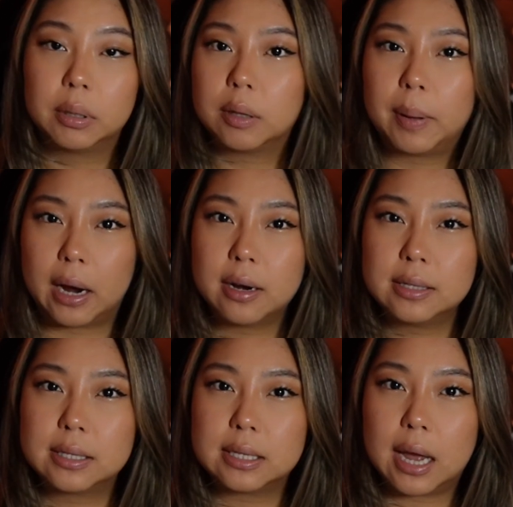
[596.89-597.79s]
But the
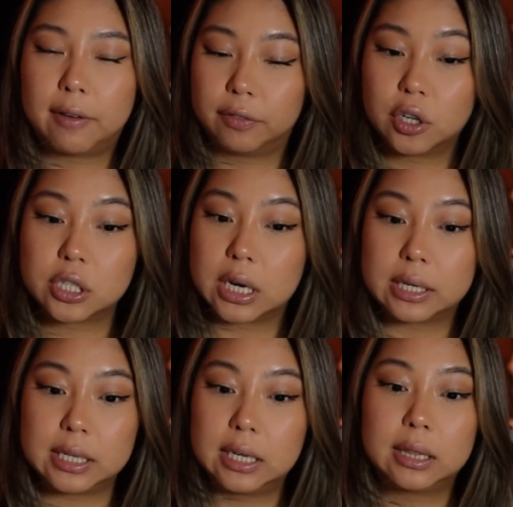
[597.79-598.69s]
parents at first
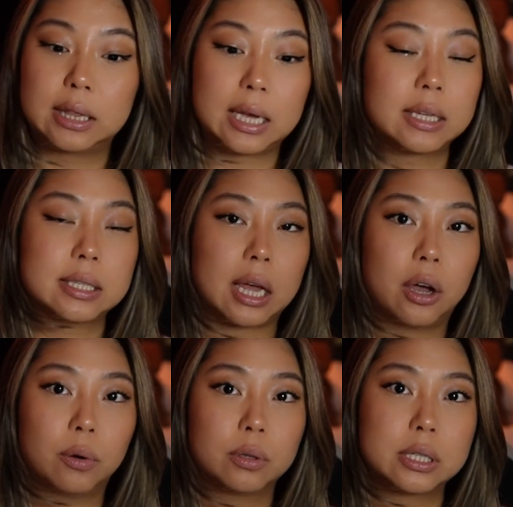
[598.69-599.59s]
didn't think
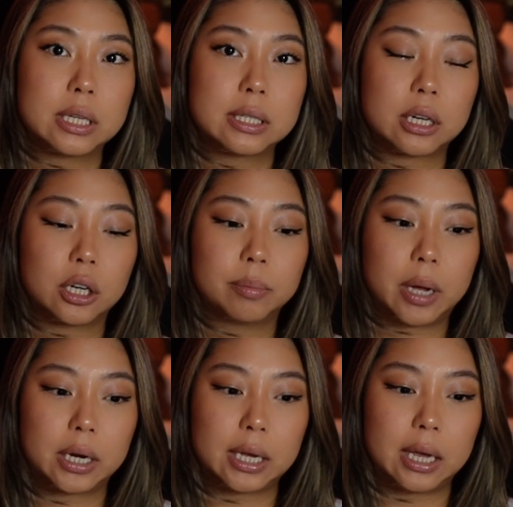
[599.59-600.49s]
so, since her
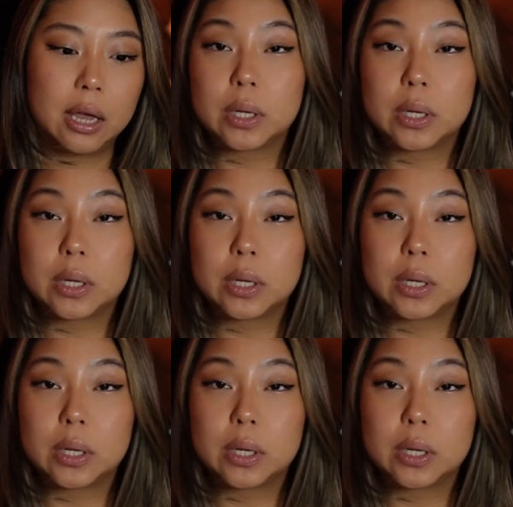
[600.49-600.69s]
body